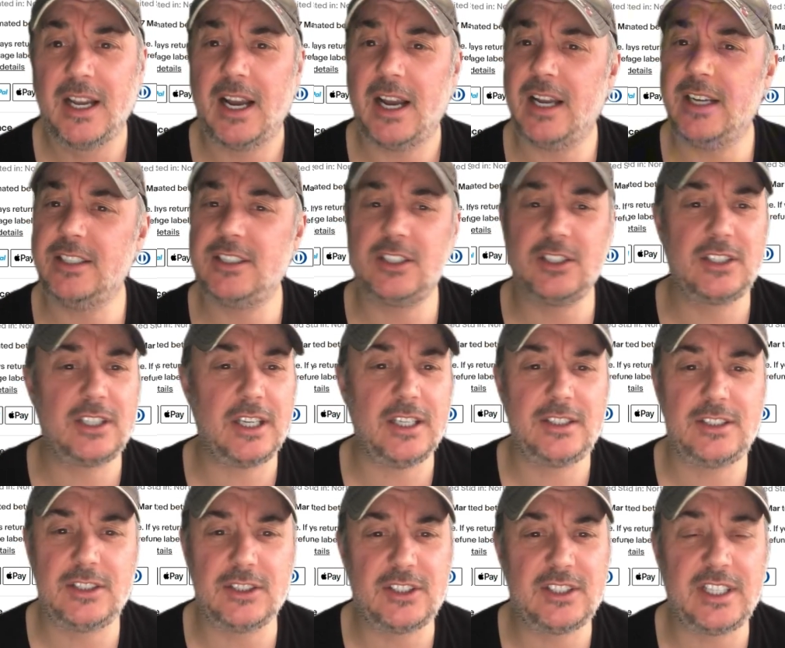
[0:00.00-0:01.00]
And it
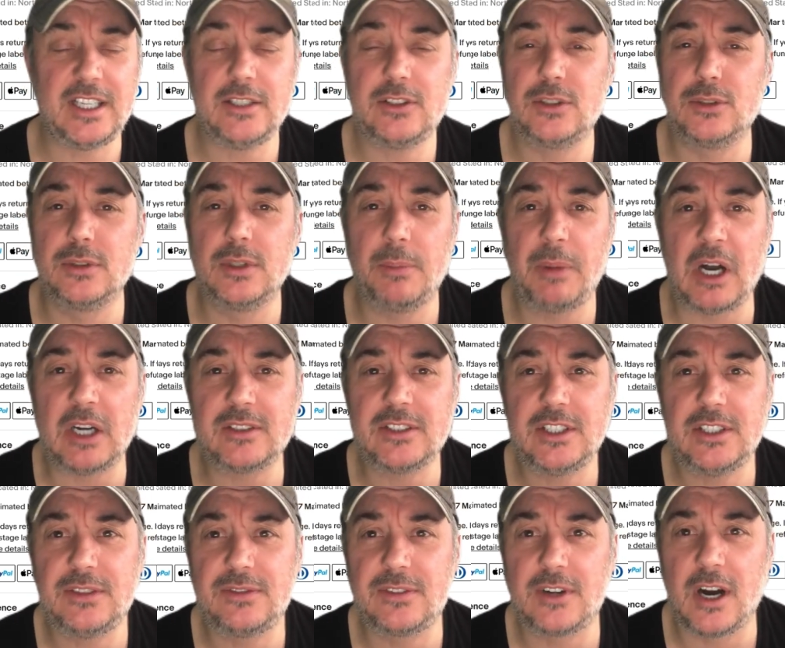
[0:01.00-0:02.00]
just ticks all the
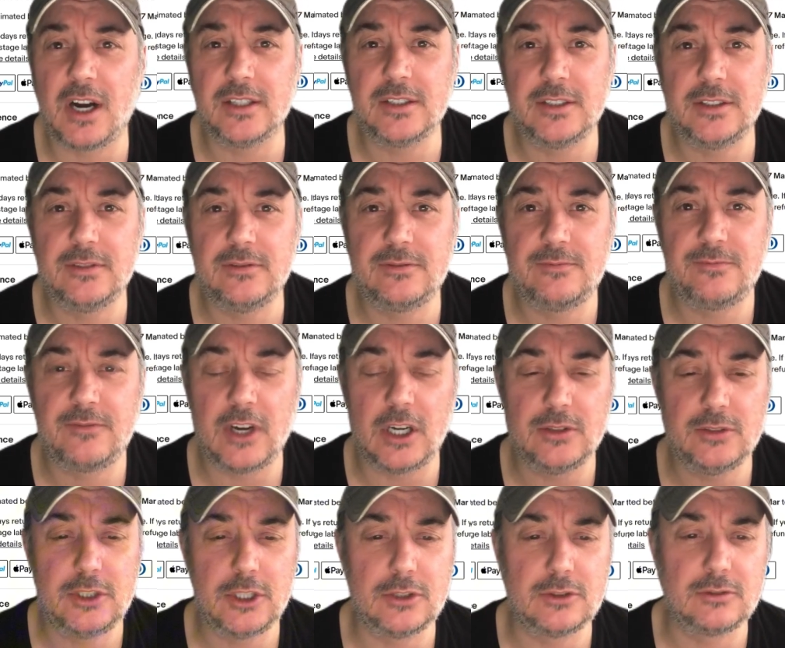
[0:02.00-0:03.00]
boxes for Art Nouveau
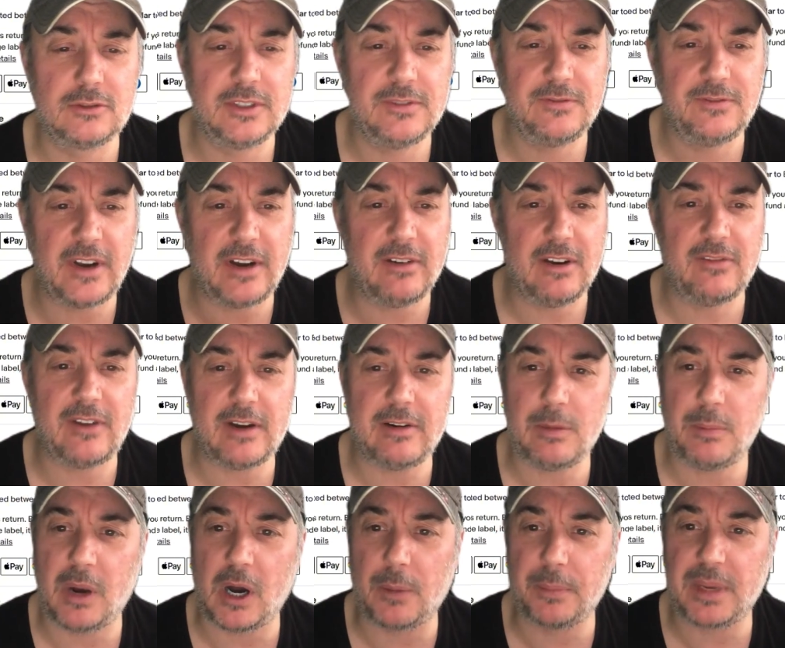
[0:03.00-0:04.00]
jewellery. Very
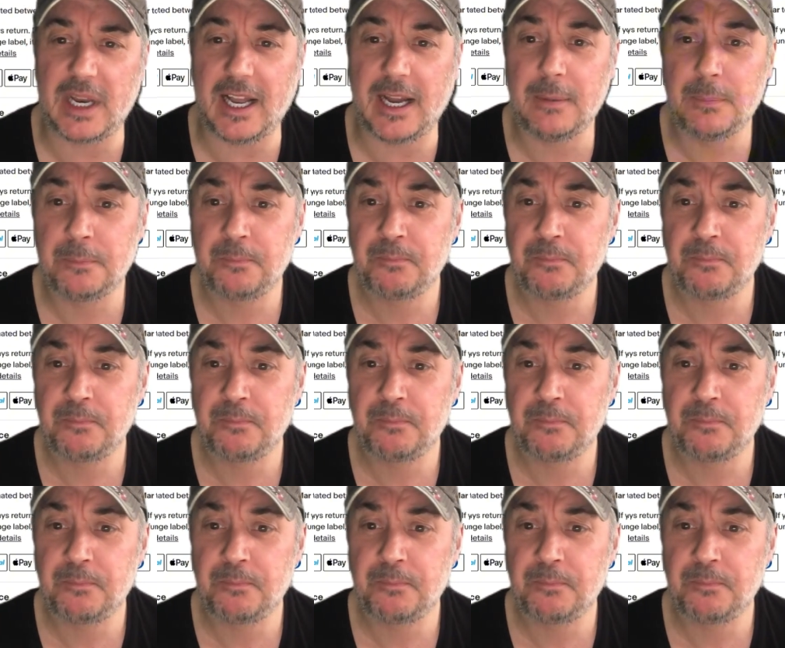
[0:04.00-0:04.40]
popular.